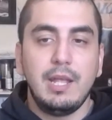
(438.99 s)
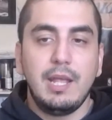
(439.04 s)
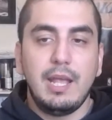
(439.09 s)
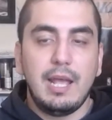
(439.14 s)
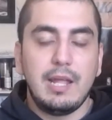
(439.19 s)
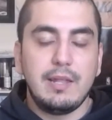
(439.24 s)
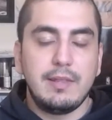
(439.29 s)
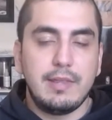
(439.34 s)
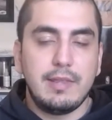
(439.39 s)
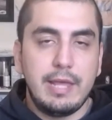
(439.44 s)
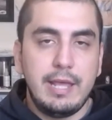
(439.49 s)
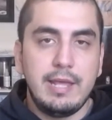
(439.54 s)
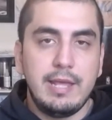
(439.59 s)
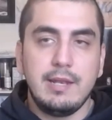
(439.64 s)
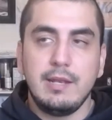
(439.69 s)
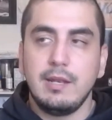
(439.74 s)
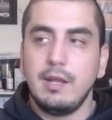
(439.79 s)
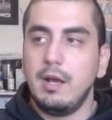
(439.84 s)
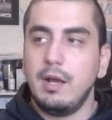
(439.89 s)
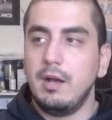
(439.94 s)
And
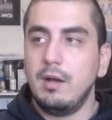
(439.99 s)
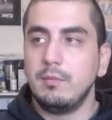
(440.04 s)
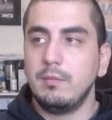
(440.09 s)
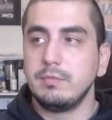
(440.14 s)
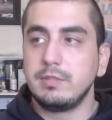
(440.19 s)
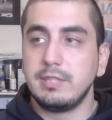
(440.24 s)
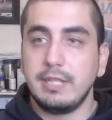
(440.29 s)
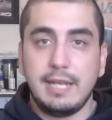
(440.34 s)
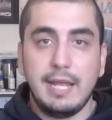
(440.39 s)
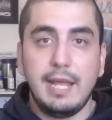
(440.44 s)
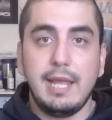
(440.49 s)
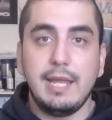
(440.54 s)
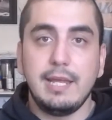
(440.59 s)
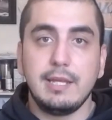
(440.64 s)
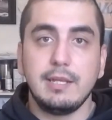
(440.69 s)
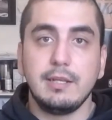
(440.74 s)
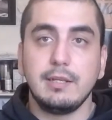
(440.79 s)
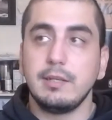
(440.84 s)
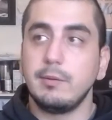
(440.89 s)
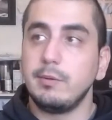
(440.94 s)
then
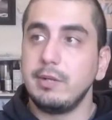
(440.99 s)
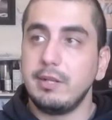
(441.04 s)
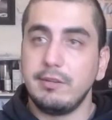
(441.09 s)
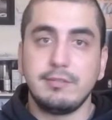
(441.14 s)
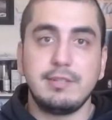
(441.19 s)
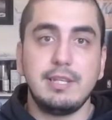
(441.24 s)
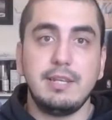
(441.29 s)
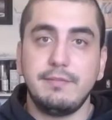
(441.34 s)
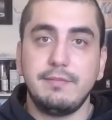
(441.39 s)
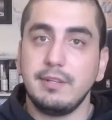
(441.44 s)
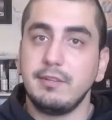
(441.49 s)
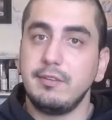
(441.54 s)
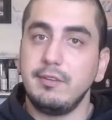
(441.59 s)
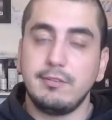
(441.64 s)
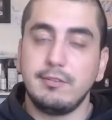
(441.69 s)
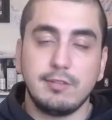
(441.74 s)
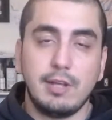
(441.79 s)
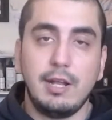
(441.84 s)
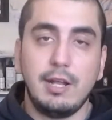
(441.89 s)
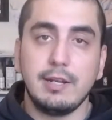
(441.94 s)
today, with his defense,
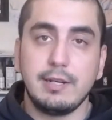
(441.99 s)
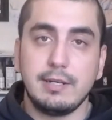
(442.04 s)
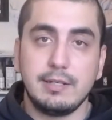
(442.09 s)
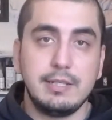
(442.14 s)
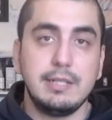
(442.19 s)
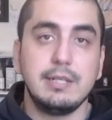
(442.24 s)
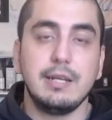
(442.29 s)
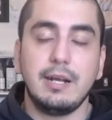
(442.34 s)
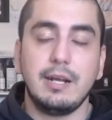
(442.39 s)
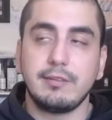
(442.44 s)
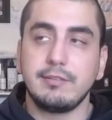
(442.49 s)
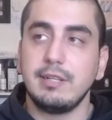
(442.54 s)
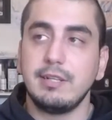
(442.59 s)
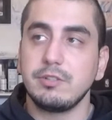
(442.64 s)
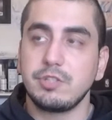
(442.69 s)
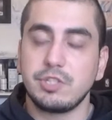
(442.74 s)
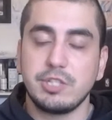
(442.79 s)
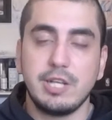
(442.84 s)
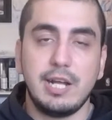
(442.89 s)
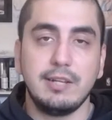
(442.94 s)
he's solid, and he knocks down
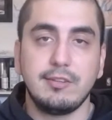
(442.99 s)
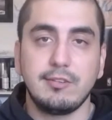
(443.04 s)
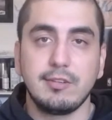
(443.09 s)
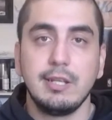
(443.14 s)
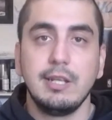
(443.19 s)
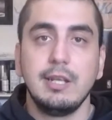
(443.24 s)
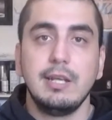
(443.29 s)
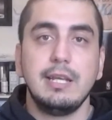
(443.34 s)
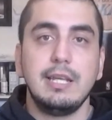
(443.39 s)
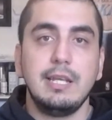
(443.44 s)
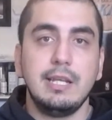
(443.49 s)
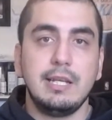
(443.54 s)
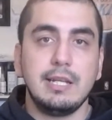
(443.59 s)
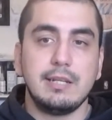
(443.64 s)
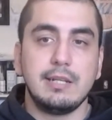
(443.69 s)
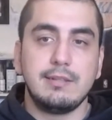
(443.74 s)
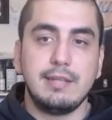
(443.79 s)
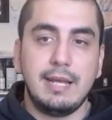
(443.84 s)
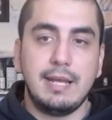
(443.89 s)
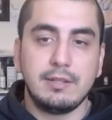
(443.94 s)
shots. He could
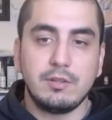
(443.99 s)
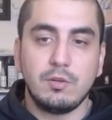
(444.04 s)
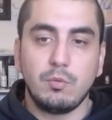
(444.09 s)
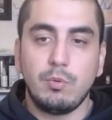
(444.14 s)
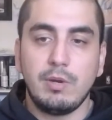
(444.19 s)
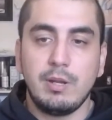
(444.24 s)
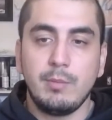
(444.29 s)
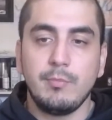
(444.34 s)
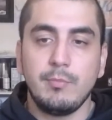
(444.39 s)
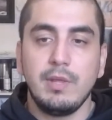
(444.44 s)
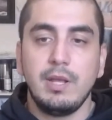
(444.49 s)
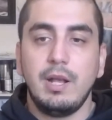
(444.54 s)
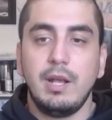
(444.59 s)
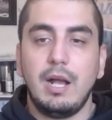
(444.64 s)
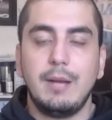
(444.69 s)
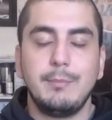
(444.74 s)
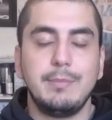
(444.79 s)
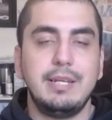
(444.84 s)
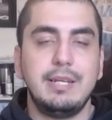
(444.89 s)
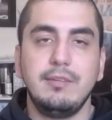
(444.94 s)
attack the rim.
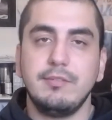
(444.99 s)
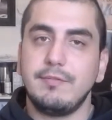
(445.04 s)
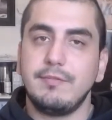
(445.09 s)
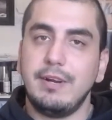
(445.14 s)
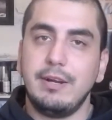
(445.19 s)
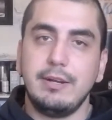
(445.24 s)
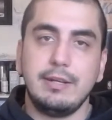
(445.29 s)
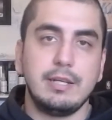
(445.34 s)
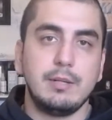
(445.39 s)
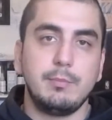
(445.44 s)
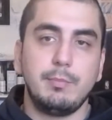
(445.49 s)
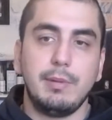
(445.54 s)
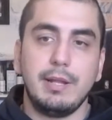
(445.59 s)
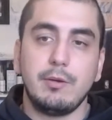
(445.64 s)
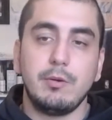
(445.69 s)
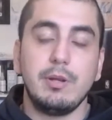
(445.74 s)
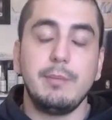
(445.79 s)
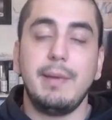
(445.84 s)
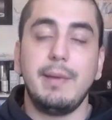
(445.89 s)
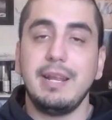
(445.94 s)
I mean, he's a very good player.
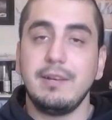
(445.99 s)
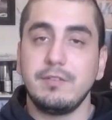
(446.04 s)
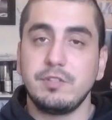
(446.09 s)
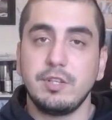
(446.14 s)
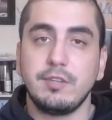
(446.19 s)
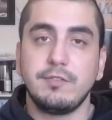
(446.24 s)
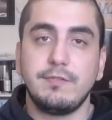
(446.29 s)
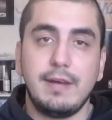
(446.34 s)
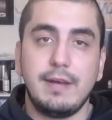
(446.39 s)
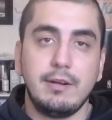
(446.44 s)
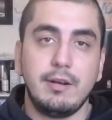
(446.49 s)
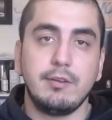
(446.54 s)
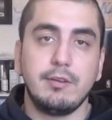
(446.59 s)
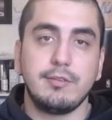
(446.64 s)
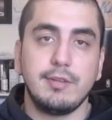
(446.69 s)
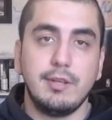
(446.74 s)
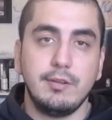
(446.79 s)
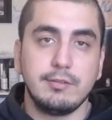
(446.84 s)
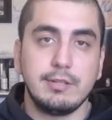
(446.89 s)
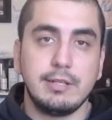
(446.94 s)
We might have just found
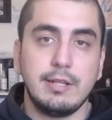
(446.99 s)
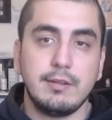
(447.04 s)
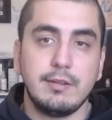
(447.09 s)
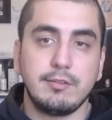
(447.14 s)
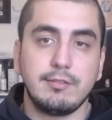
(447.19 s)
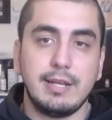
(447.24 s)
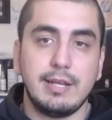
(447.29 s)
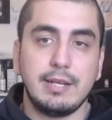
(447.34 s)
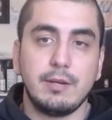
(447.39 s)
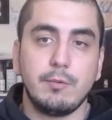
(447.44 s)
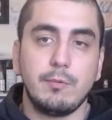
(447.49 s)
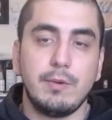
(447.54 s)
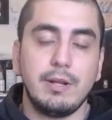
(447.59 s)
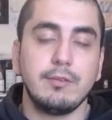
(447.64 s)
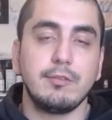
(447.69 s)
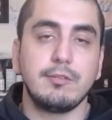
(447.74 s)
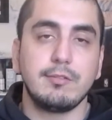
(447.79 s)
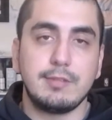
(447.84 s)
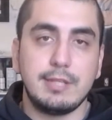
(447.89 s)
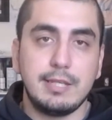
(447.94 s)
ourselves another
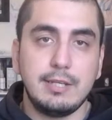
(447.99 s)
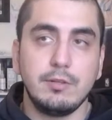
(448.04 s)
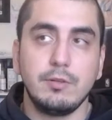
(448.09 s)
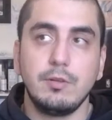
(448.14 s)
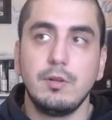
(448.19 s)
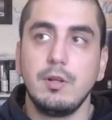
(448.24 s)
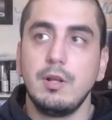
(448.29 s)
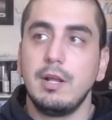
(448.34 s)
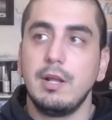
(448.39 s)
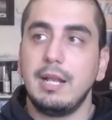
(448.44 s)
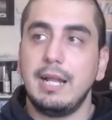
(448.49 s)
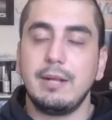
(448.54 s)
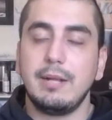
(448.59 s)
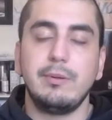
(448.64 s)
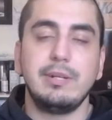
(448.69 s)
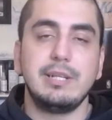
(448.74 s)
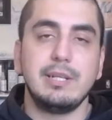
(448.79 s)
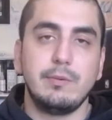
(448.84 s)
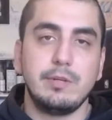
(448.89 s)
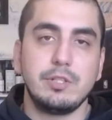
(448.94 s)
second-round steal like we
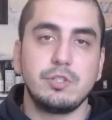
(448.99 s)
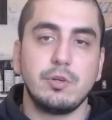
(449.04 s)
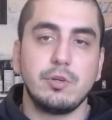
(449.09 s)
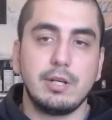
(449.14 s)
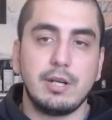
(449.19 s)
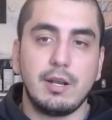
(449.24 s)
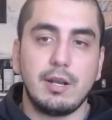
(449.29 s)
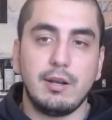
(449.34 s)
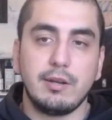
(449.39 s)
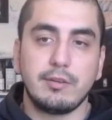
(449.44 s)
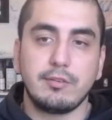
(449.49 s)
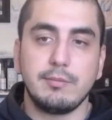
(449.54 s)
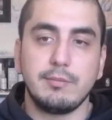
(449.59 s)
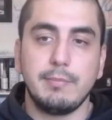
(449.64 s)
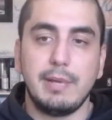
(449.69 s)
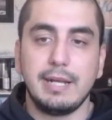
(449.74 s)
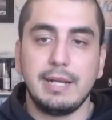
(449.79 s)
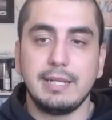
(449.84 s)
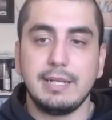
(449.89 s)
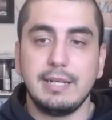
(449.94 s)
did with Jordan Clarkson
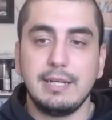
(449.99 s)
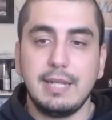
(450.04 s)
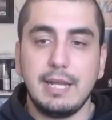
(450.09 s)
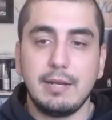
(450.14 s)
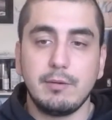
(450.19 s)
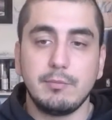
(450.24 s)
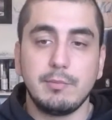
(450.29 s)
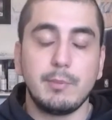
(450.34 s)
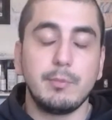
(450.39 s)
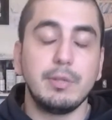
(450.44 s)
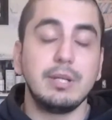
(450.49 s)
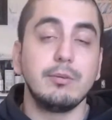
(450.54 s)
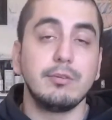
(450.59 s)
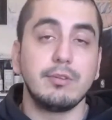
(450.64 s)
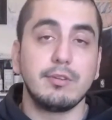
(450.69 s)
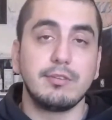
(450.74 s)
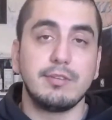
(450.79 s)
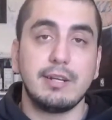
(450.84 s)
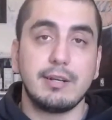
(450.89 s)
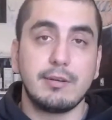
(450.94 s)
back in the day. Remember, he was
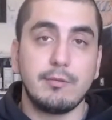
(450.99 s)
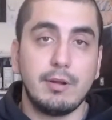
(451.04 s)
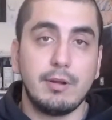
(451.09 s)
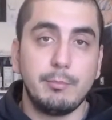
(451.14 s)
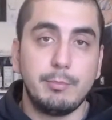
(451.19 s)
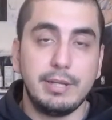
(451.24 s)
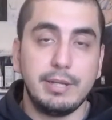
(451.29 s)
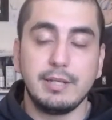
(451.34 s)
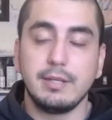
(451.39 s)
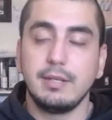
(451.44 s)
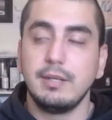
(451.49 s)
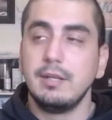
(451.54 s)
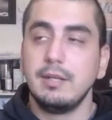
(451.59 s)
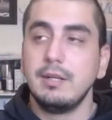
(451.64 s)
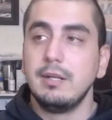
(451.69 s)
a second-round pick.